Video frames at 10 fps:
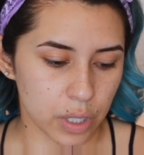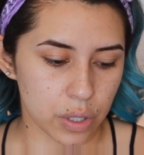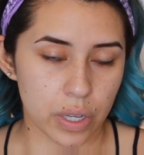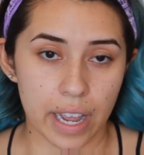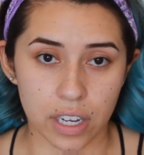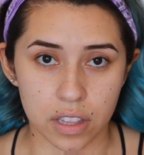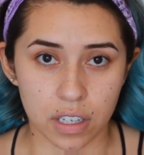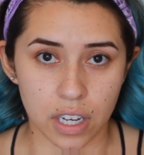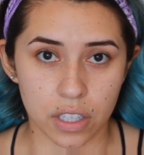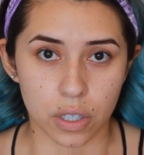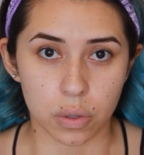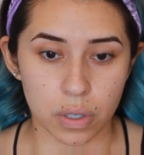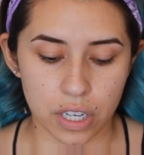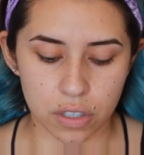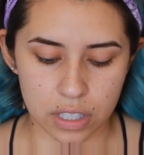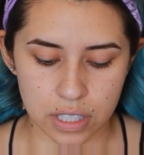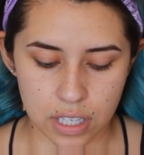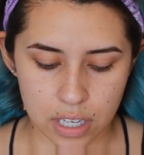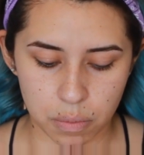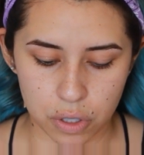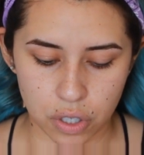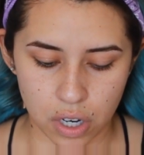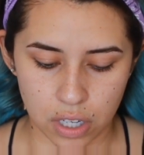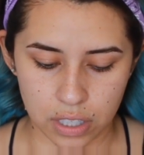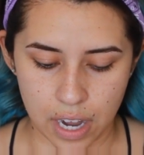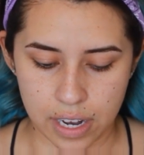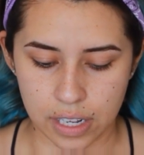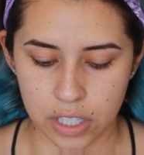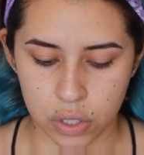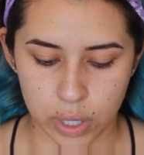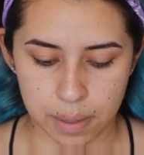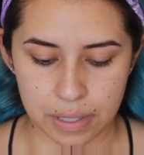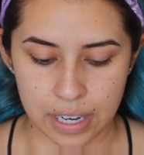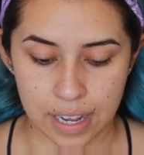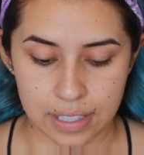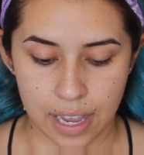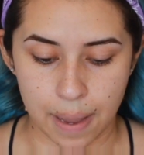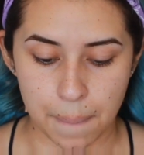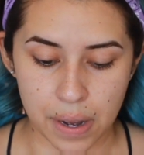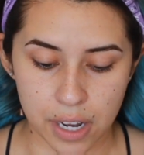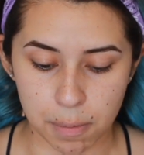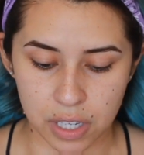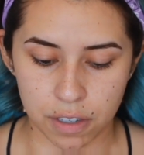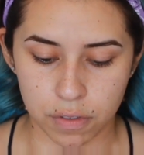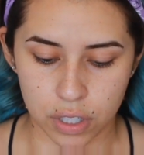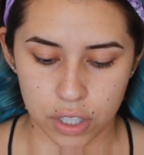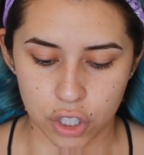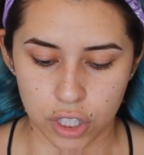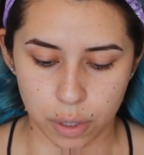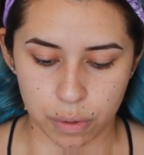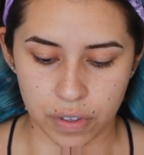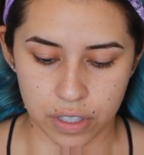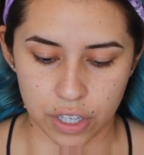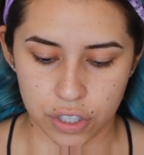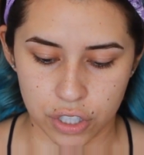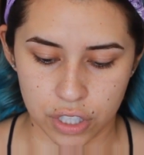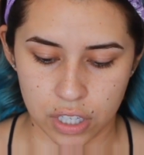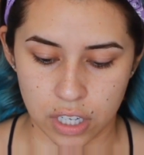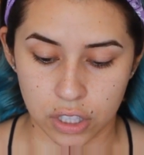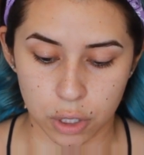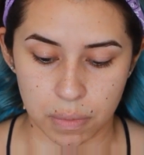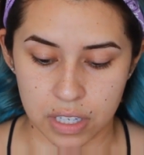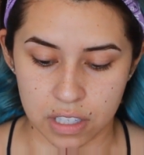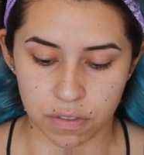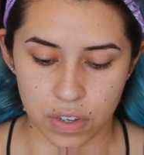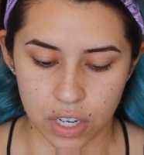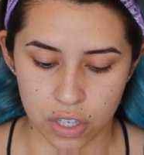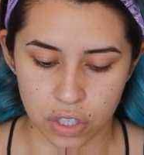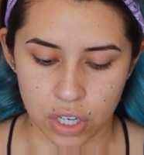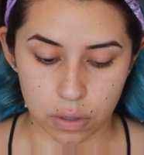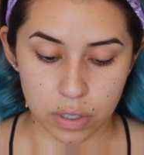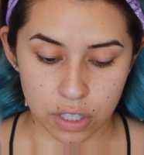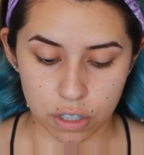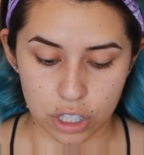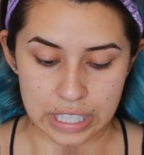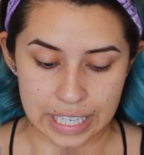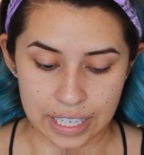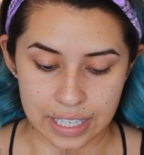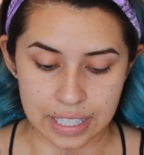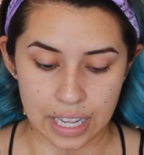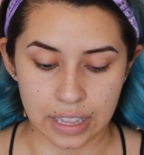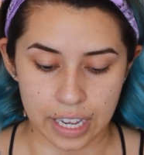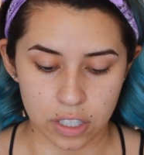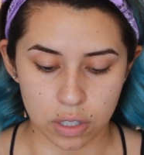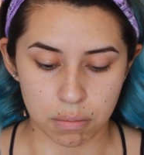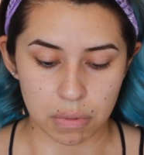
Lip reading: So yeah, I got the color 300C, which online it describes it as a medium coverage liquid foundation in a luminous finish. 300C is a light to